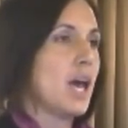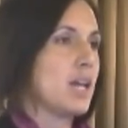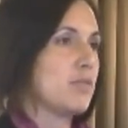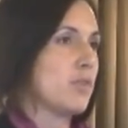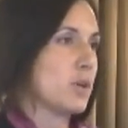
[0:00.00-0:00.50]

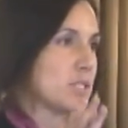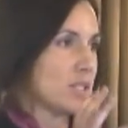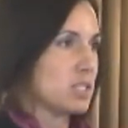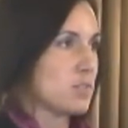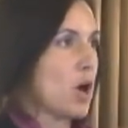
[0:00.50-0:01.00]
and focus
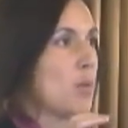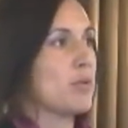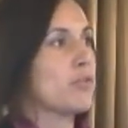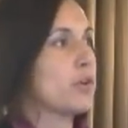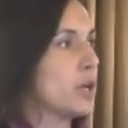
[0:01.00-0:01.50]
on small
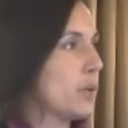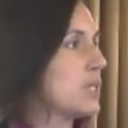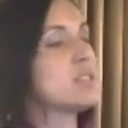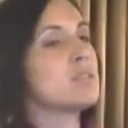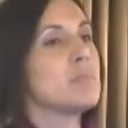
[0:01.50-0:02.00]
but
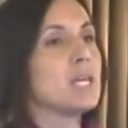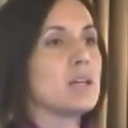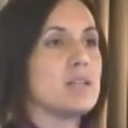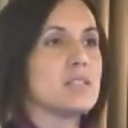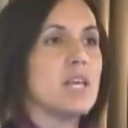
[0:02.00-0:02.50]
frequent
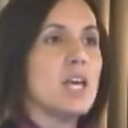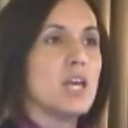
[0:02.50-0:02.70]
meals.